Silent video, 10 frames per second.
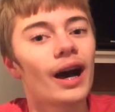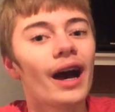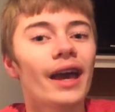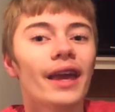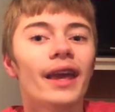
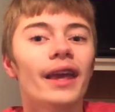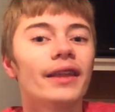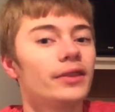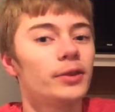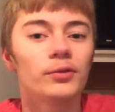I
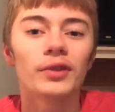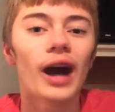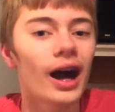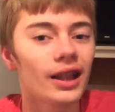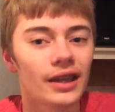do
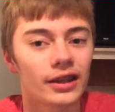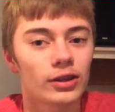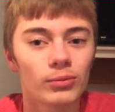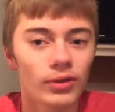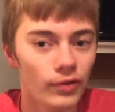not like
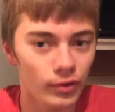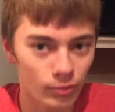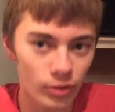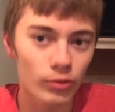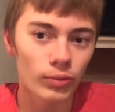the movie
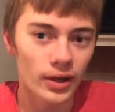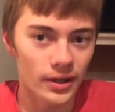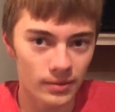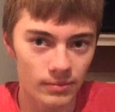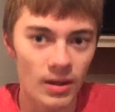Rogue
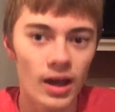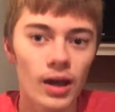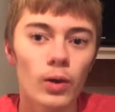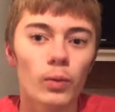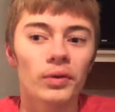One,
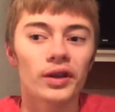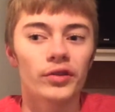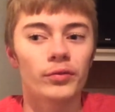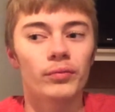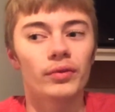
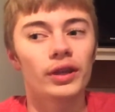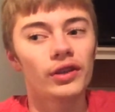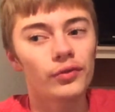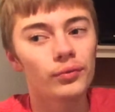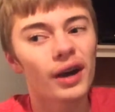which
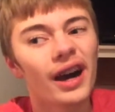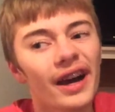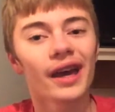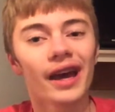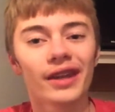is
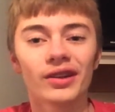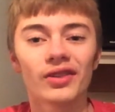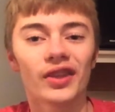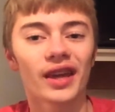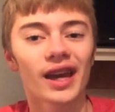why I
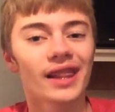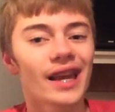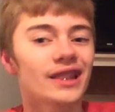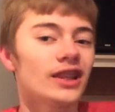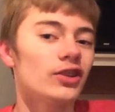don't think I
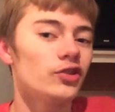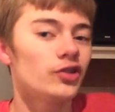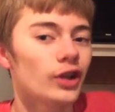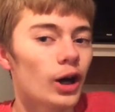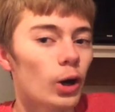like this
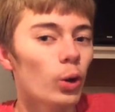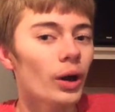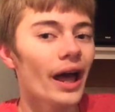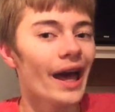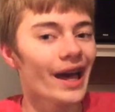
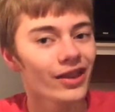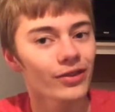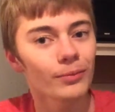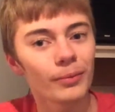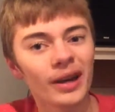show
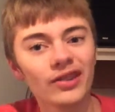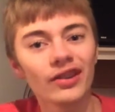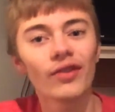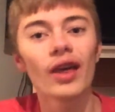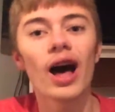as
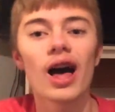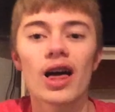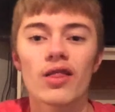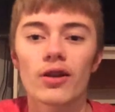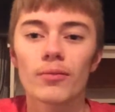much as
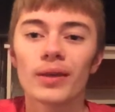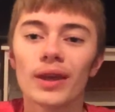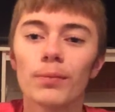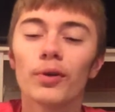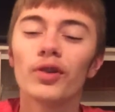other
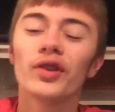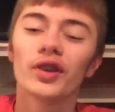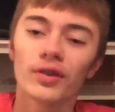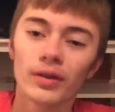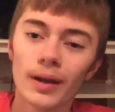people
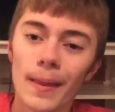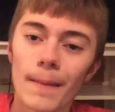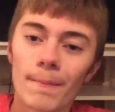do.